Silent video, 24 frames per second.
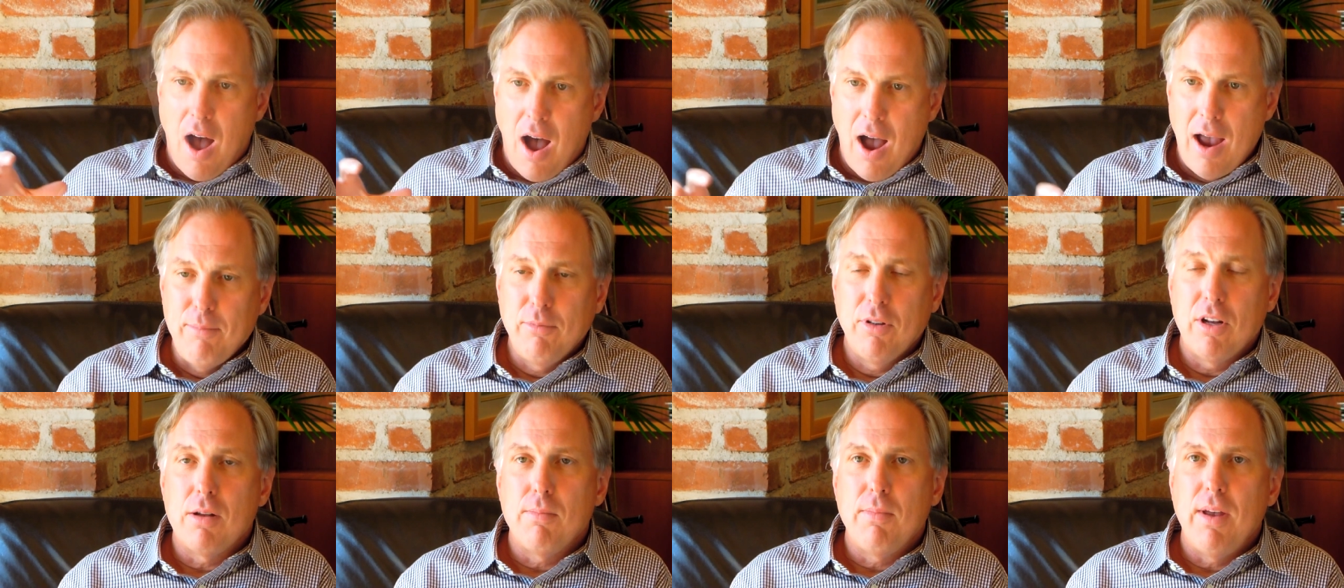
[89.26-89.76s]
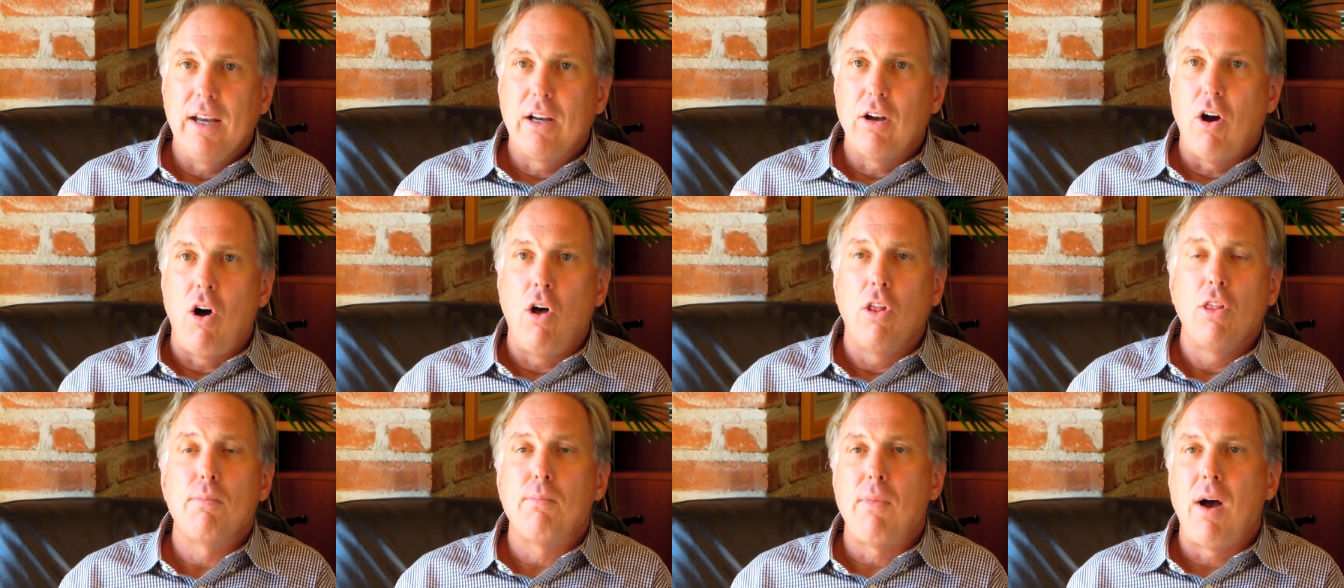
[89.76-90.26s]
I'm going to make
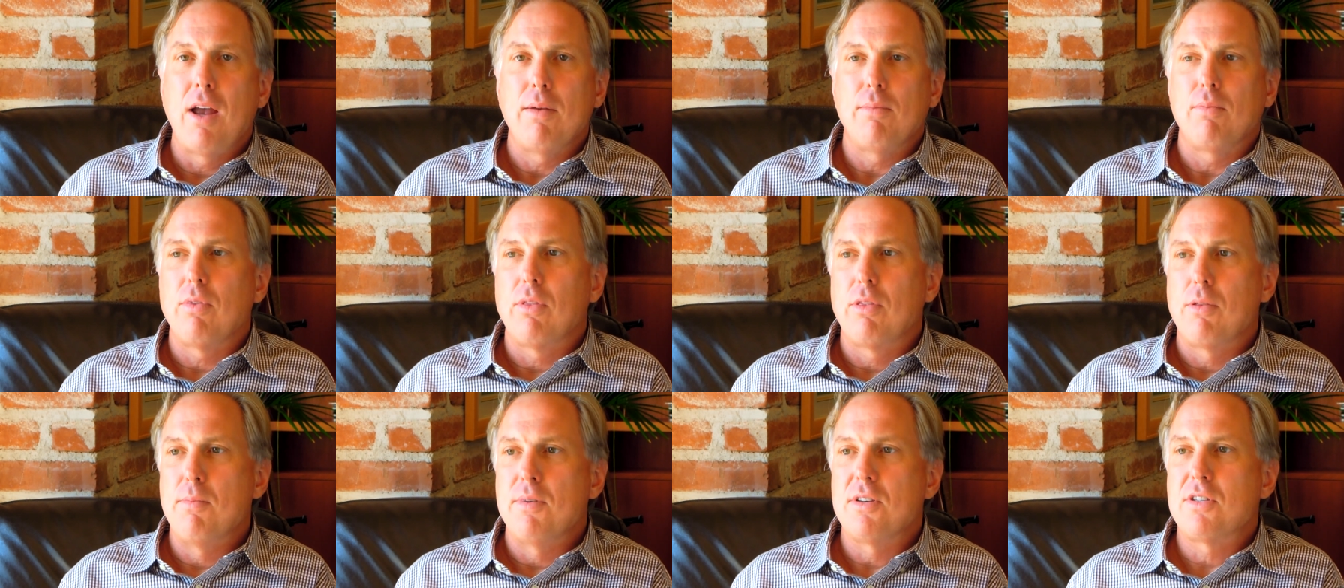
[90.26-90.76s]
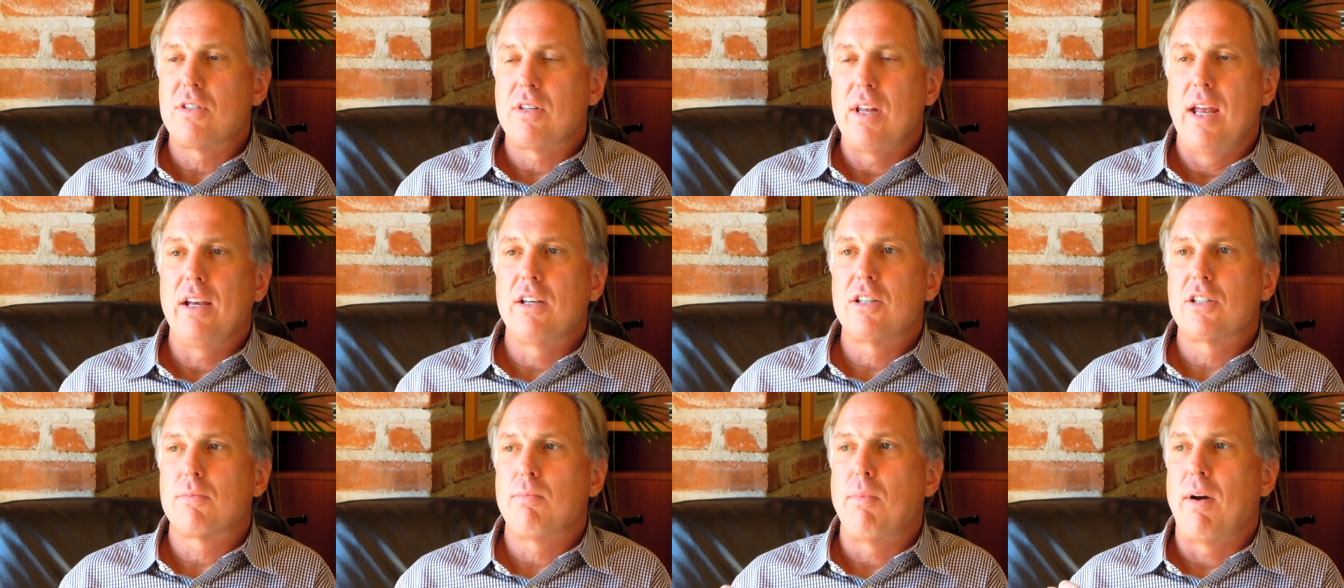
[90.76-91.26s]
all of my the
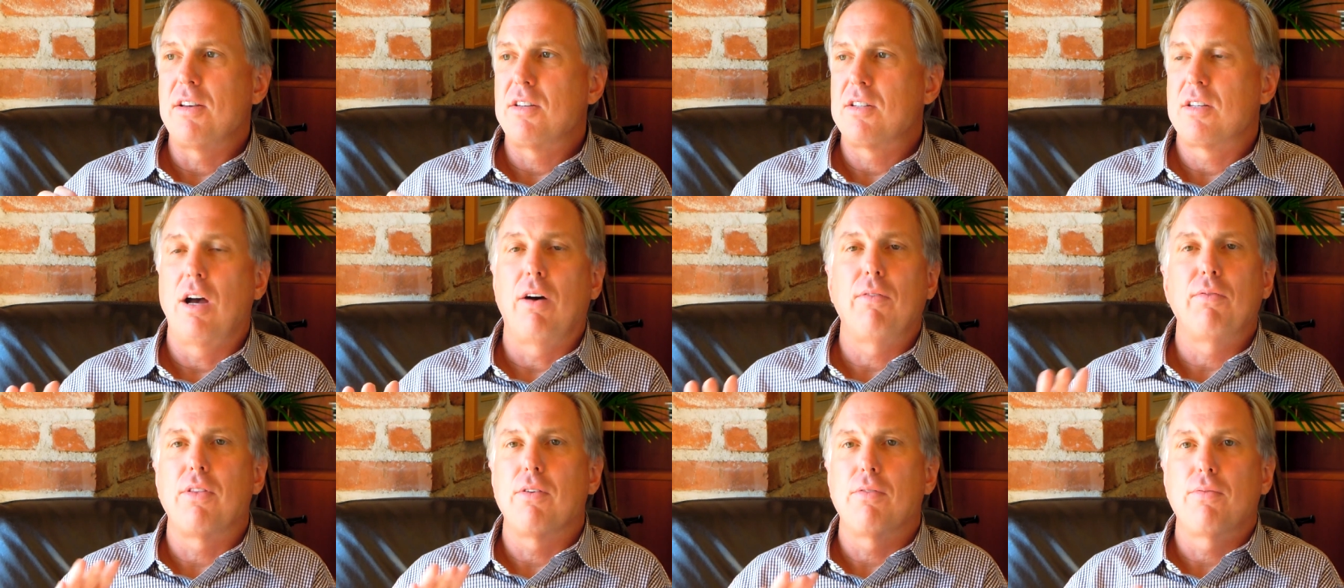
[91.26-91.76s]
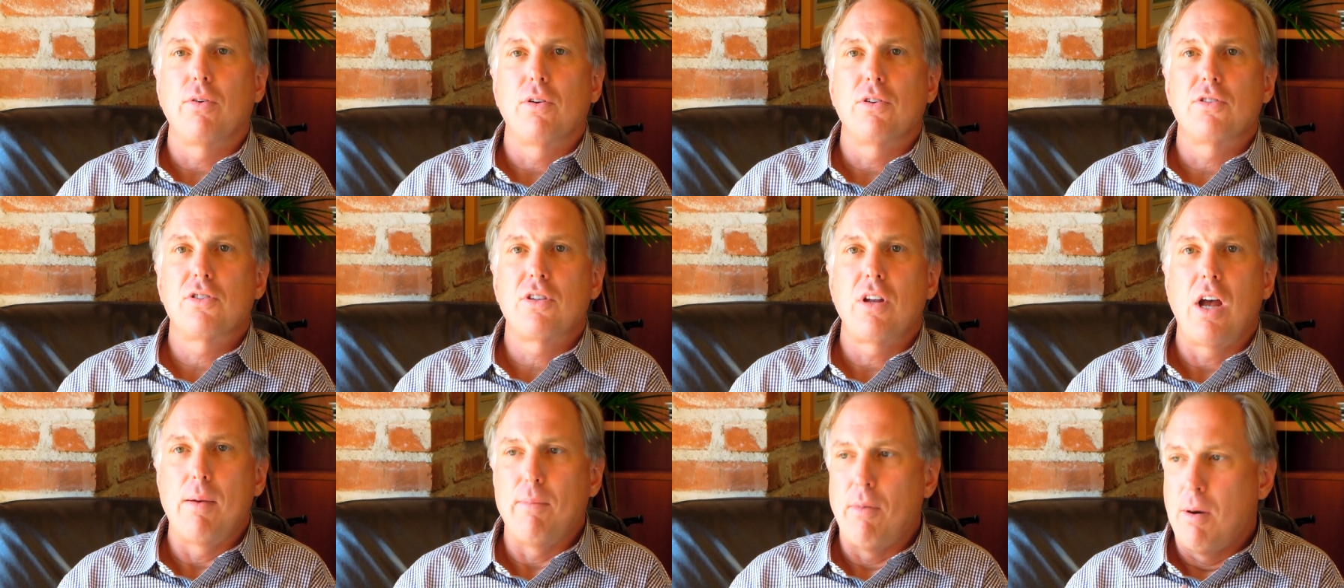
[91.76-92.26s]
mistakes myself the
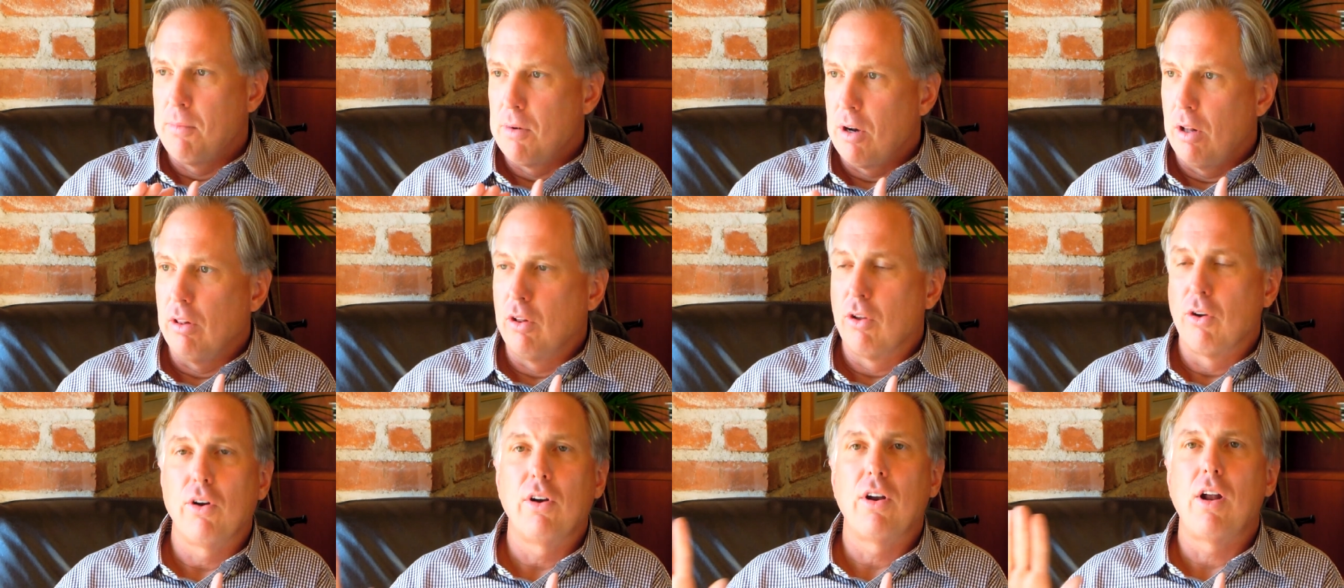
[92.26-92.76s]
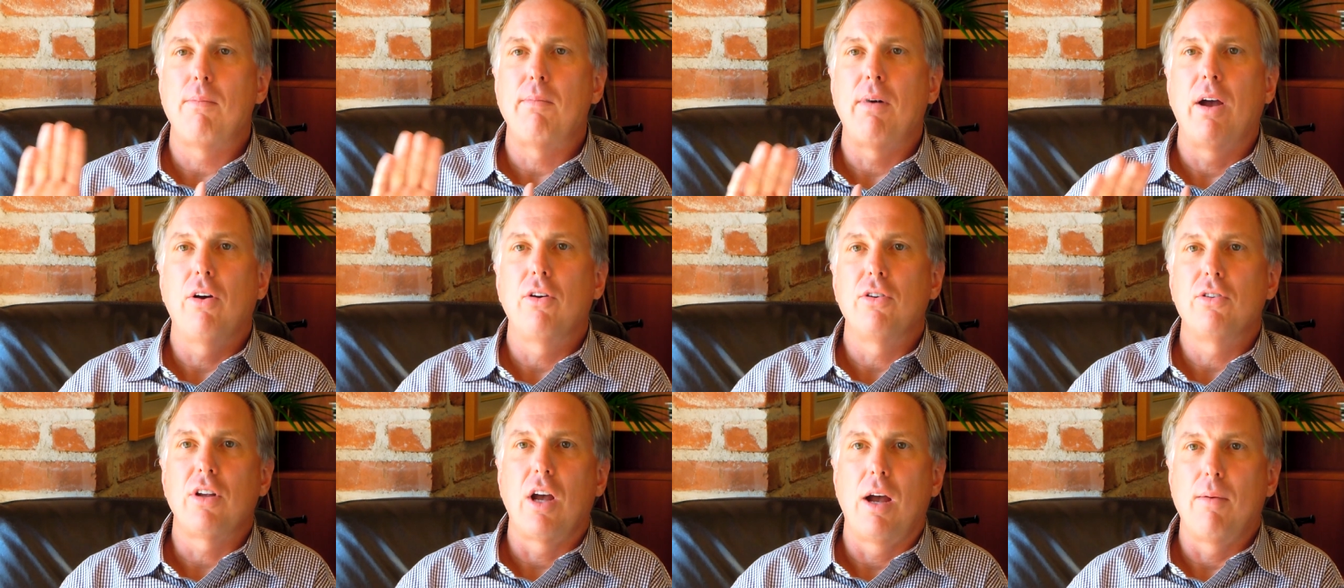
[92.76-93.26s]
first time. I'm going to learn on
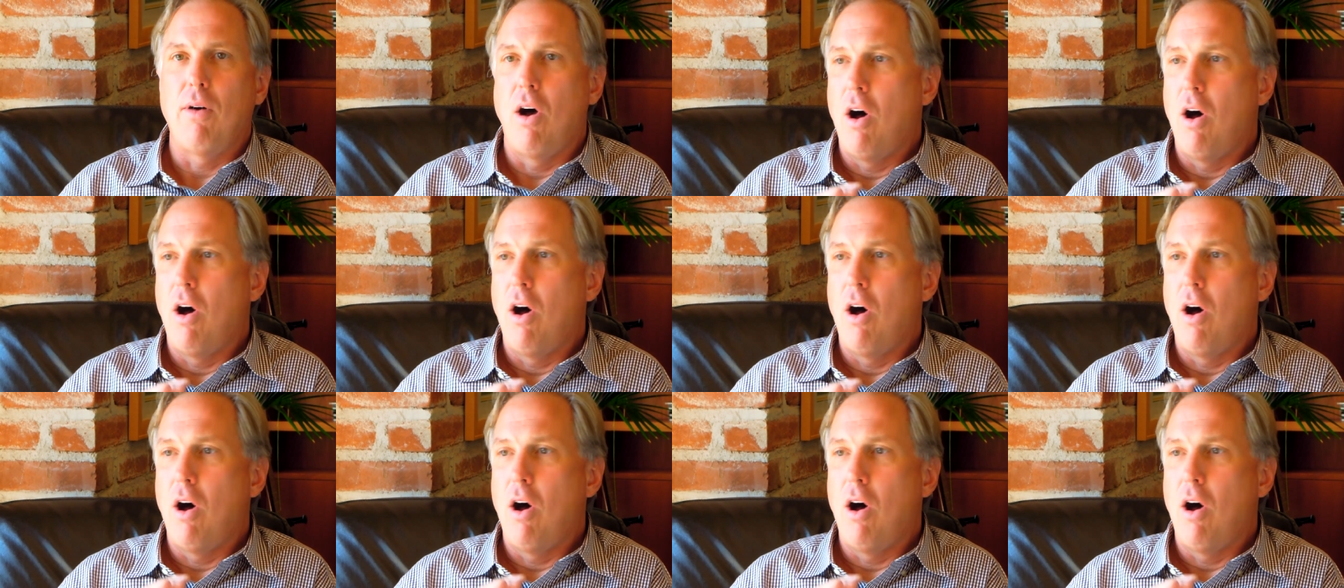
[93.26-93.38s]
my own dime.